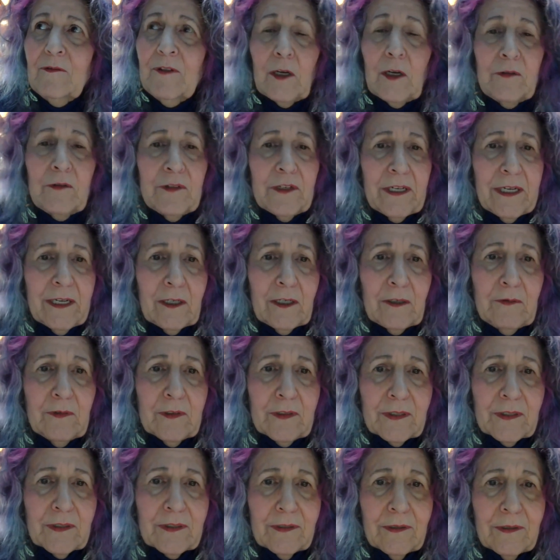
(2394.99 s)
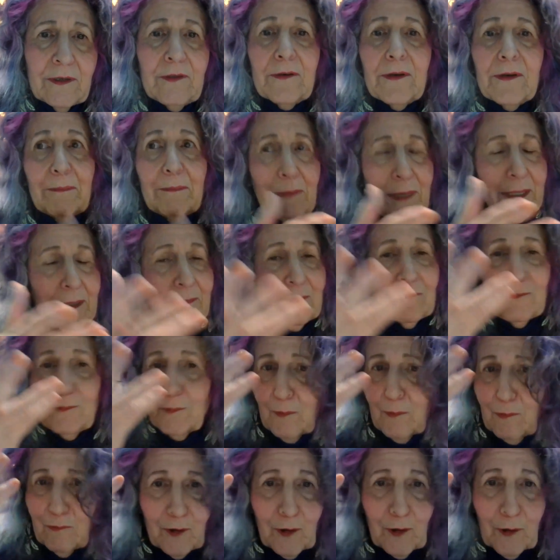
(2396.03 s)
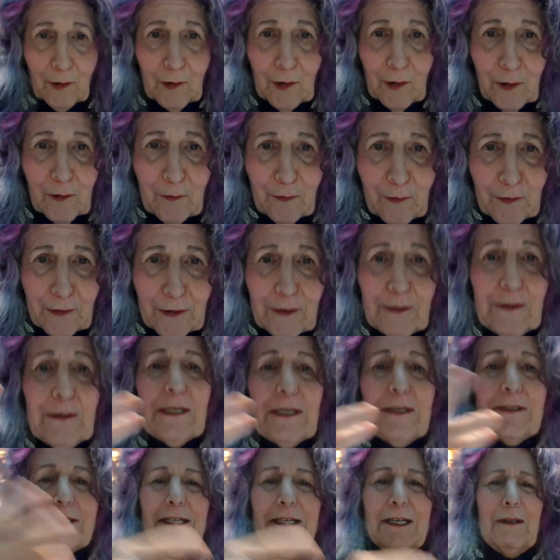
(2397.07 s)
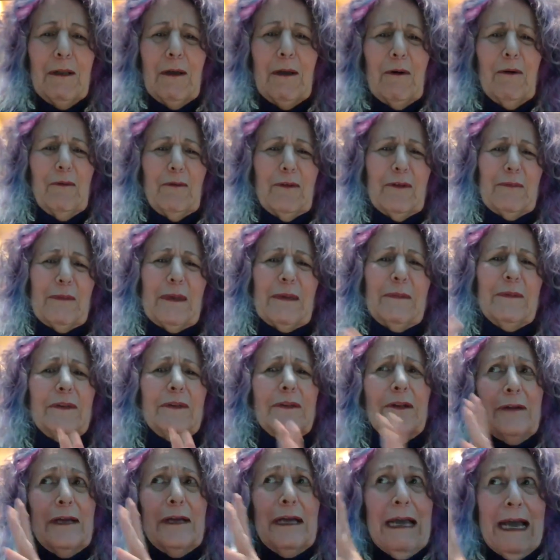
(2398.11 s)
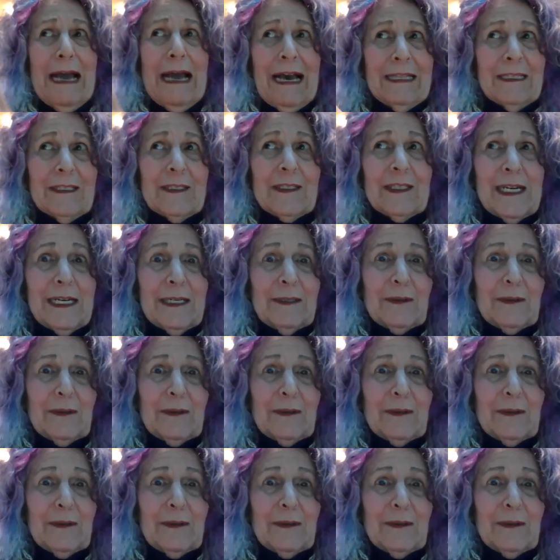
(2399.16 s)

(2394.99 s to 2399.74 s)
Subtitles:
velvet Elvis, although it might glow for you, doesn't glow for me. But the